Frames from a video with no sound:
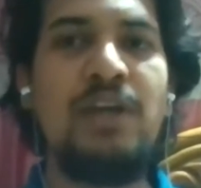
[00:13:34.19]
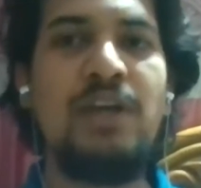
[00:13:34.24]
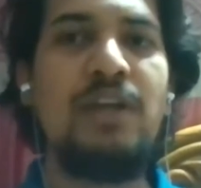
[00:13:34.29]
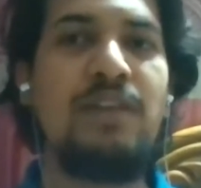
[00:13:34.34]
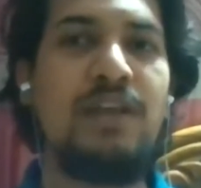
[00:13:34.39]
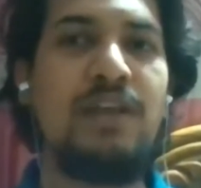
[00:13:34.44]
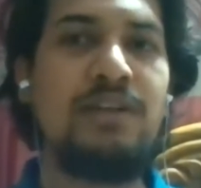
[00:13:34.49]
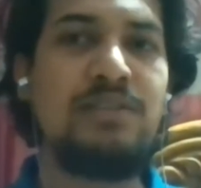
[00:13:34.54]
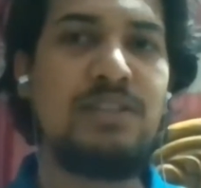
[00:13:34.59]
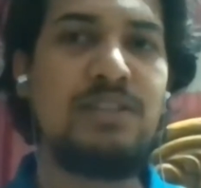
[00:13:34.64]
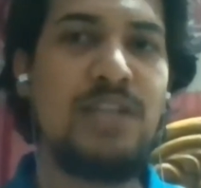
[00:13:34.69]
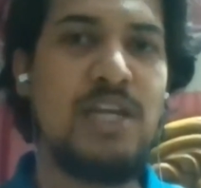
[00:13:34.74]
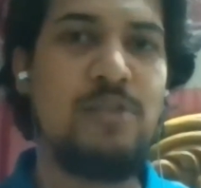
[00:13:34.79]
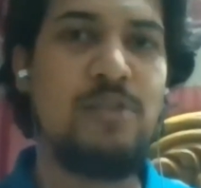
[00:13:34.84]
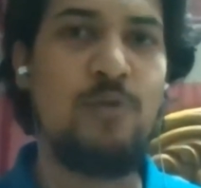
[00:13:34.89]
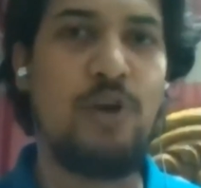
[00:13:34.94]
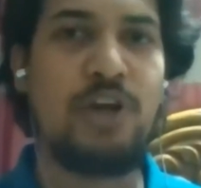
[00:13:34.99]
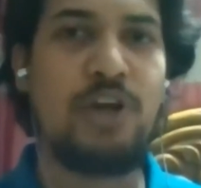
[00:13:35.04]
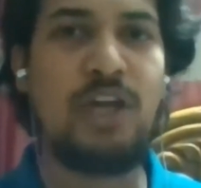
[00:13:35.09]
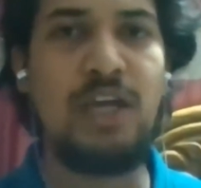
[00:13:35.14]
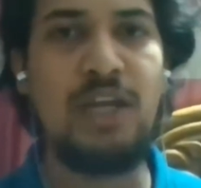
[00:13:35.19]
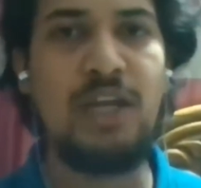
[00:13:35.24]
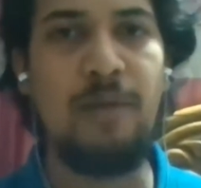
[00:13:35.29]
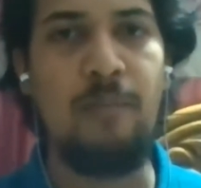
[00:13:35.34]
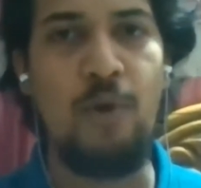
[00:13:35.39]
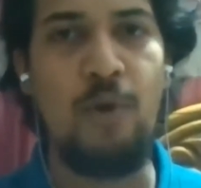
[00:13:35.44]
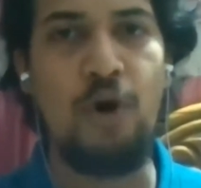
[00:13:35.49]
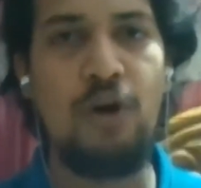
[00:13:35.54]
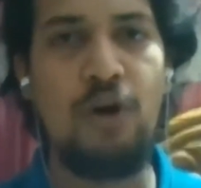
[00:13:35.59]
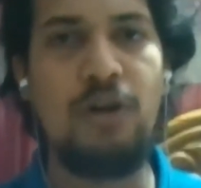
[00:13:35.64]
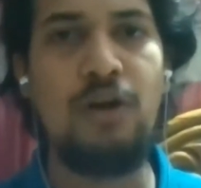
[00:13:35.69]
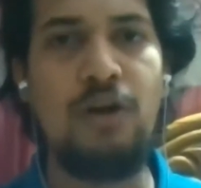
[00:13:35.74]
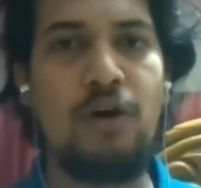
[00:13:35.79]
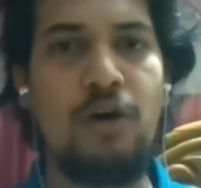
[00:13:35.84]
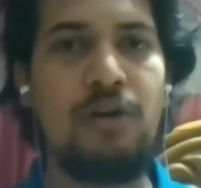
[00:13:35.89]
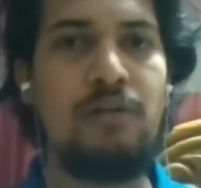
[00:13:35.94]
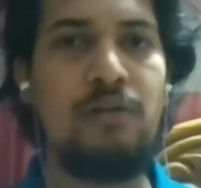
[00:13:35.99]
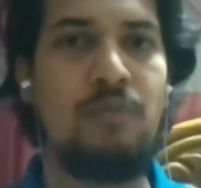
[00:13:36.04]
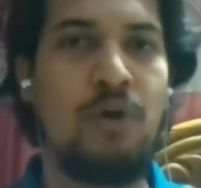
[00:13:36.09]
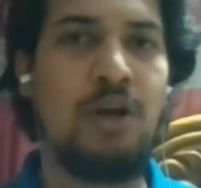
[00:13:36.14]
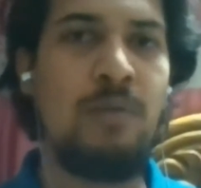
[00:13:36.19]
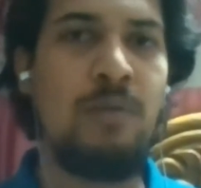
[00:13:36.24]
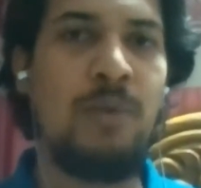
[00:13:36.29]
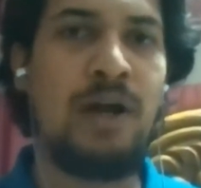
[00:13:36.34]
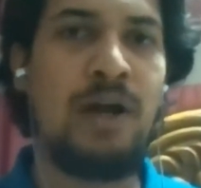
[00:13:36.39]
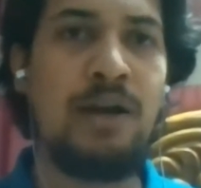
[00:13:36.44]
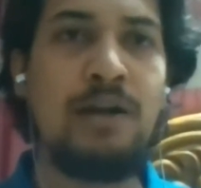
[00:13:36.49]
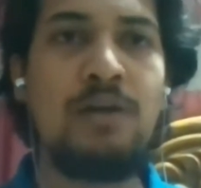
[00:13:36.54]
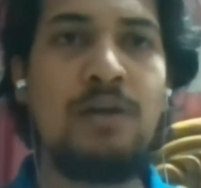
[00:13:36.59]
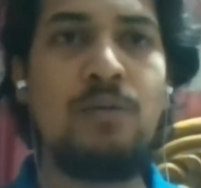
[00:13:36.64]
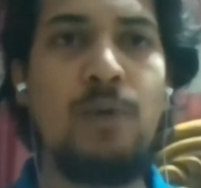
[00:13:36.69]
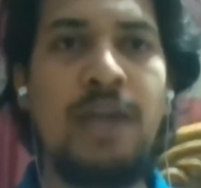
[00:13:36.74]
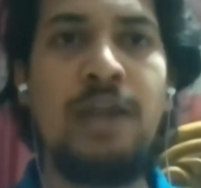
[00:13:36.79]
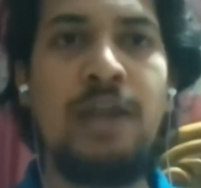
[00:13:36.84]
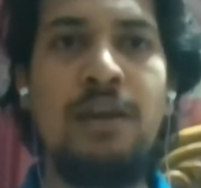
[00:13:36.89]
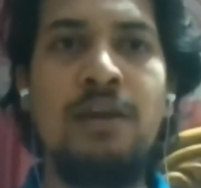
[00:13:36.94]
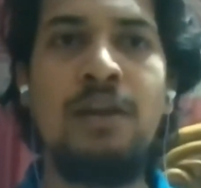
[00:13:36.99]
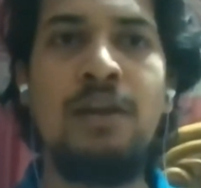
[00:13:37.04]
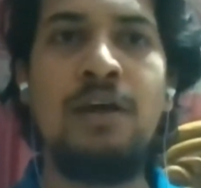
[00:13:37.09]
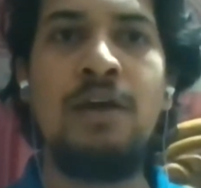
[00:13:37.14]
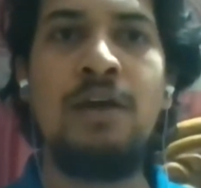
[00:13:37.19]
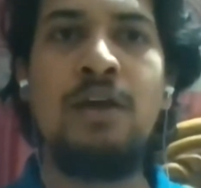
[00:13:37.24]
things such as working in a mall or a Walmart wherein